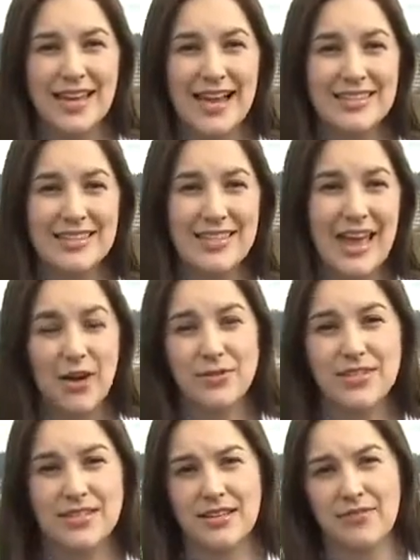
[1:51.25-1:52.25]
has
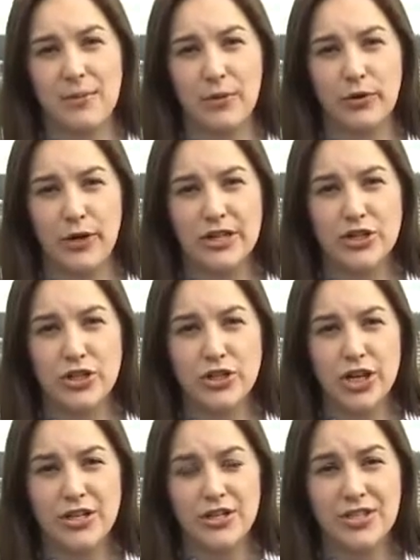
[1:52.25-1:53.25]
thousands of immigration
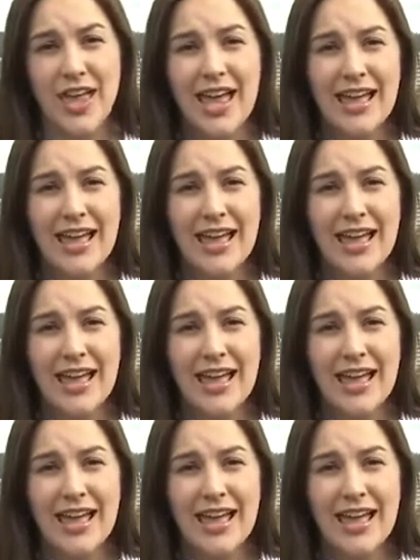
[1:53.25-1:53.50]
judges,